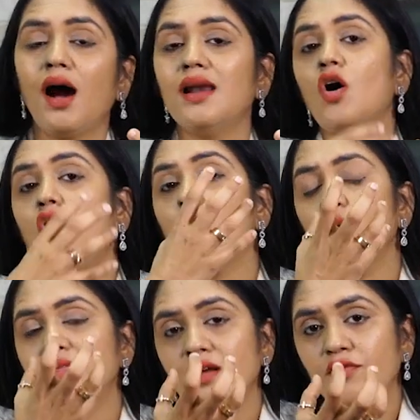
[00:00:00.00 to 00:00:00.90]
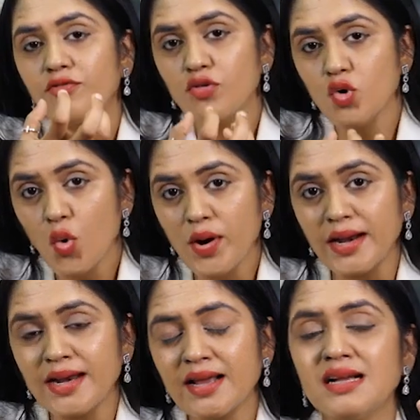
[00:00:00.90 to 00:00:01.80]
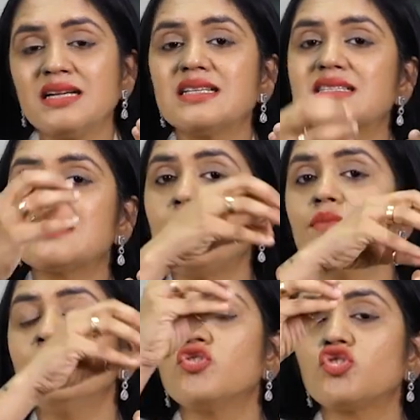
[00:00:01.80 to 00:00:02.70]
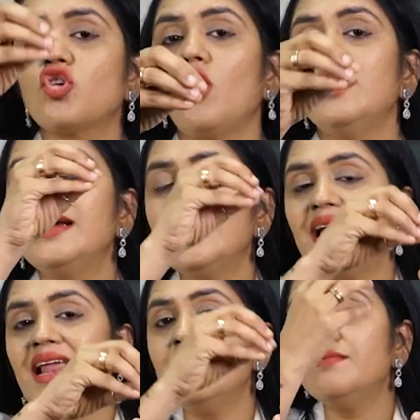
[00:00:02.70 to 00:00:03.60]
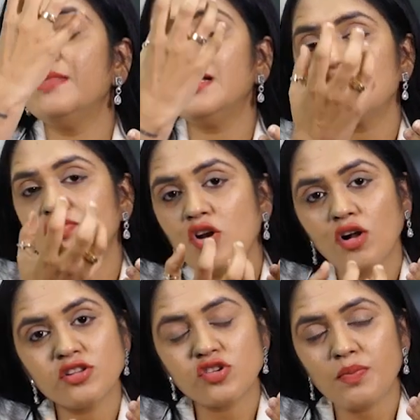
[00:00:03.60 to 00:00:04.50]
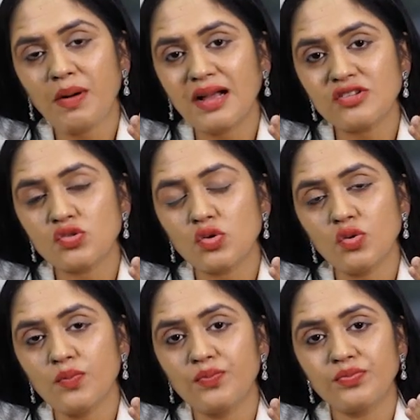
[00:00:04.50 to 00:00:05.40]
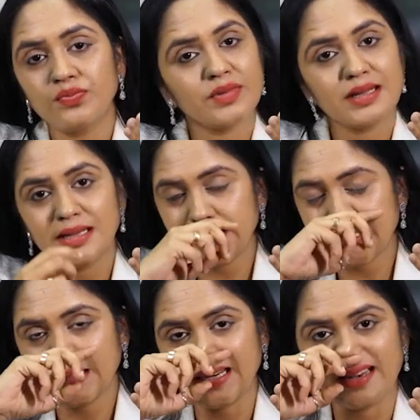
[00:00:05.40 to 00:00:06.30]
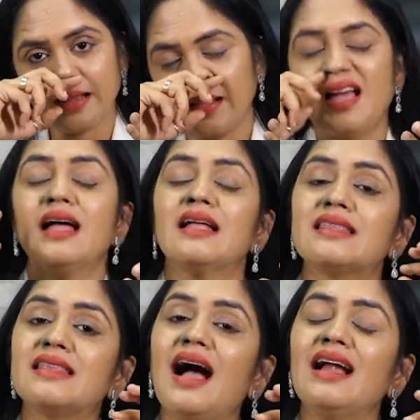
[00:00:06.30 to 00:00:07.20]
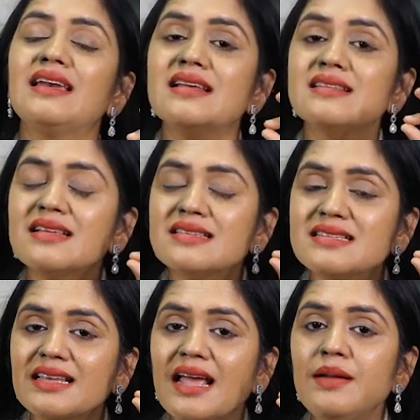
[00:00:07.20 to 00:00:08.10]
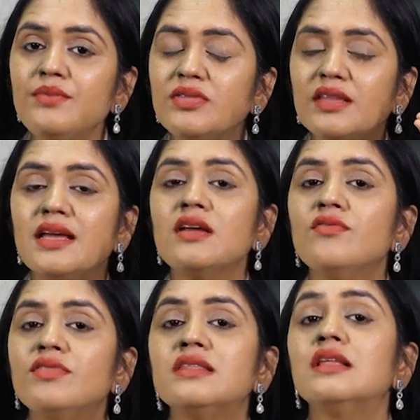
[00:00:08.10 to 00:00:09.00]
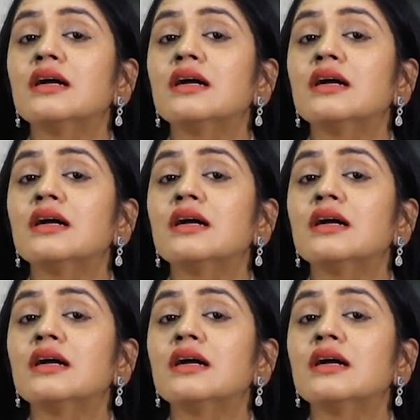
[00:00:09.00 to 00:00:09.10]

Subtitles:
Along with the fluid, some solid elements will also pass through, isn't it? That is the same thing with